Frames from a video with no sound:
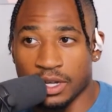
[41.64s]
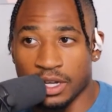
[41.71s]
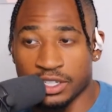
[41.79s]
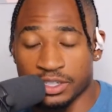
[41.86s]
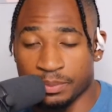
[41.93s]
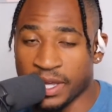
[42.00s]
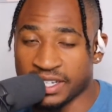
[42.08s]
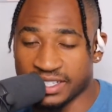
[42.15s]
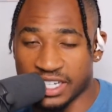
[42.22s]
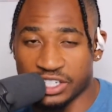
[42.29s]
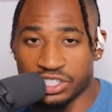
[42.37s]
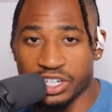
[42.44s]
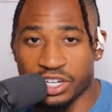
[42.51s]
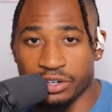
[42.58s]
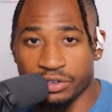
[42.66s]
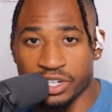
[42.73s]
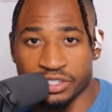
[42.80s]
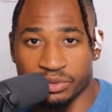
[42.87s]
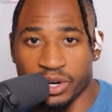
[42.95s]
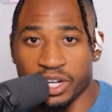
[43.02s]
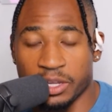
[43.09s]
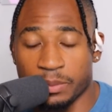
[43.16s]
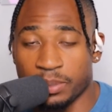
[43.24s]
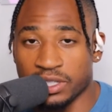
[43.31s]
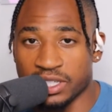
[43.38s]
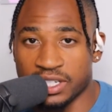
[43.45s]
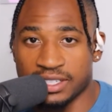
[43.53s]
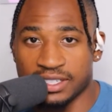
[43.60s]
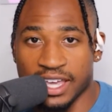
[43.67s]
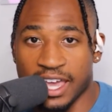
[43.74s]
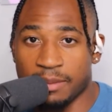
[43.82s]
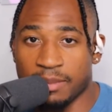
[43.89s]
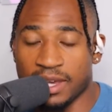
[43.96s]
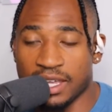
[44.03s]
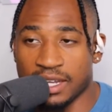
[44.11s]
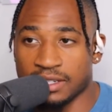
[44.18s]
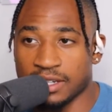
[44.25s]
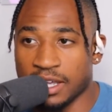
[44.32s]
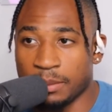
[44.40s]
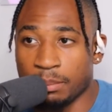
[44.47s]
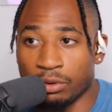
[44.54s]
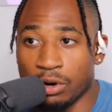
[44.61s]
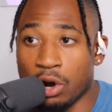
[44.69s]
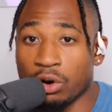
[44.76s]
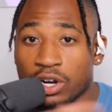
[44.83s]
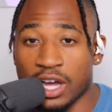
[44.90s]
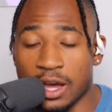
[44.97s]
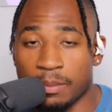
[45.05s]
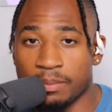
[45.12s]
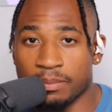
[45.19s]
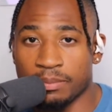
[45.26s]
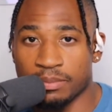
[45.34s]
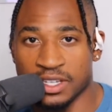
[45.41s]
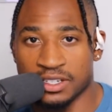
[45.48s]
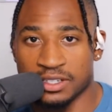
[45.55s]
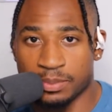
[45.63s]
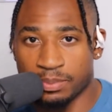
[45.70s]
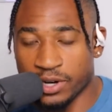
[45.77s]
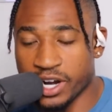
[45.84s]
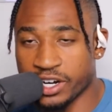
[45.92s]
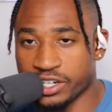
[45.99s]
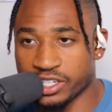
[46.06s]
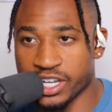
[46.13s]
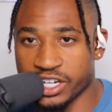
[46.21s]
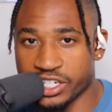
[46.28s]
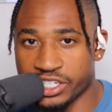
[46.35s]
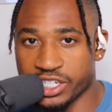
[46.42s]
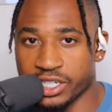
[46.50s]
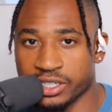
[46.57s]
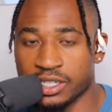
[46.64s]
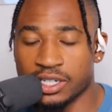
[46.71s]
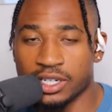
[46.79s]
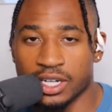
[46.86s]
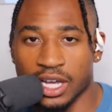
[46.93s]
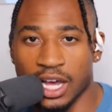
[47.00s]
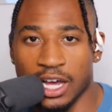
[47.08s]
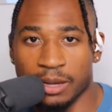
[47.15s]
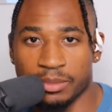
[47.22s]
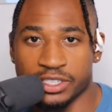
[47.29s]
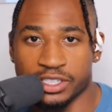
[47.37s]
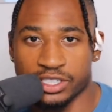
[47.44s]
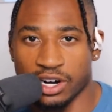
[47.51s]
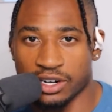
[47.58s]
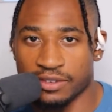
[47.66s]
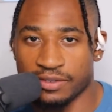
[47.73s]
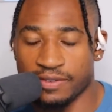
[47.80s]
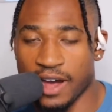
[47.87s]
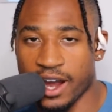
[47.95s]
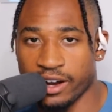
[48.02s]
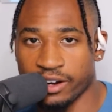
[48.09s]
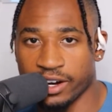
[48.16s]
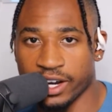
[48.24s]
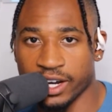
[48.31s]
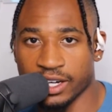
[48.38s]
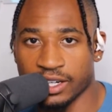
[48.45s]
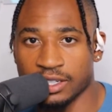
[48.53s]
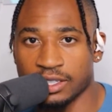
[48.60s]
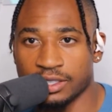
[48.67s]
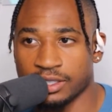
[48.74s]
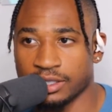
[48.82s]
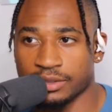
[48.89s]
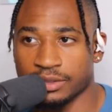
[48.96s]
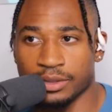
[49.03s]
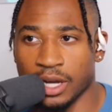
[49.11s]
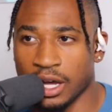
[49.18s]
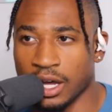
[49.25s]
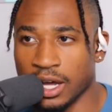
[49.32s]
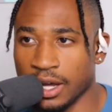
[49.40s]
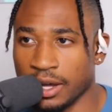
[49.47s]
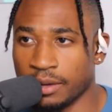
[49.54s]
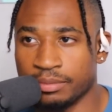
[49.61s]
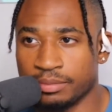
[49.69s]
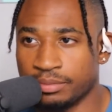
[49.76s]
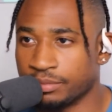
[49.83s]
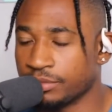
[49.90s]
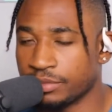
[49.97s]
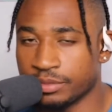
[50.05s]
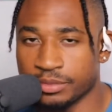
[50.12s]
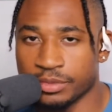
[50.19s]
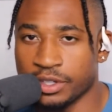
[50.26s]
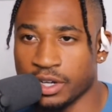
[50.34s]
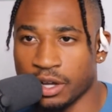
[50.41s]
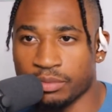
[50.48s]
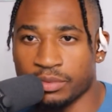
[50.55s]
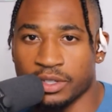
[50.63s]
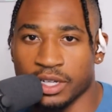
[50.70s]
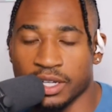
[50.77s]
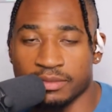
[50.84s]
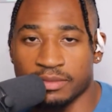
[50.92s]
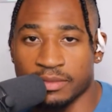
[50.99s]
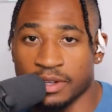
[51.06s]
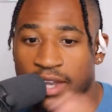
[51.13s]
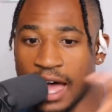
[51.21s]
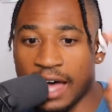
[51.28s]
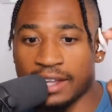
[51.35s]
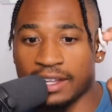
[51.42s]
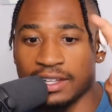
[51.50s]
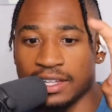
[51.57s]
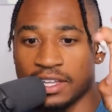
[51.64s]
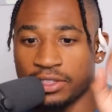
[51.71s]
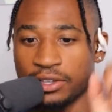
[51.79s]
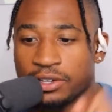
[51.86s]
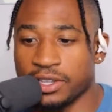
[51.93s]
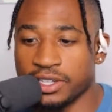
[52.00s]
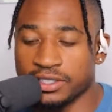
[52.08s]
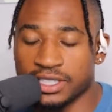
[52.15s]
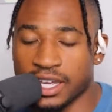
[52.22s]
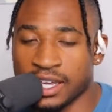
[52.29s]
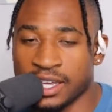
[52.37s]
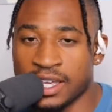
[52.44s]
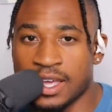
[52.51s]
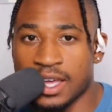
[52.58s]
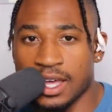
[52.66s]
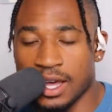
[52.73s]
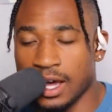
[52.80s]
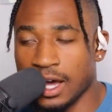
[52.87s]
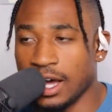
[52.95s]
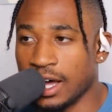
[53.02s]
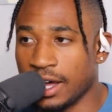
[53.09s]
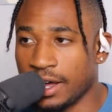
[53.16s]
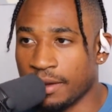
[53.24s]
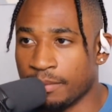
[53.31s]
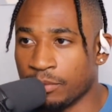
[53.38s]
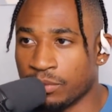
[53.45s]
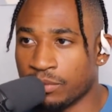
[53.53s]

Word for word: uh, essentially Israeli police came in and, and broke up this prayer session um, and started firing, uh, you know, the non-lethal, they'll say, uh,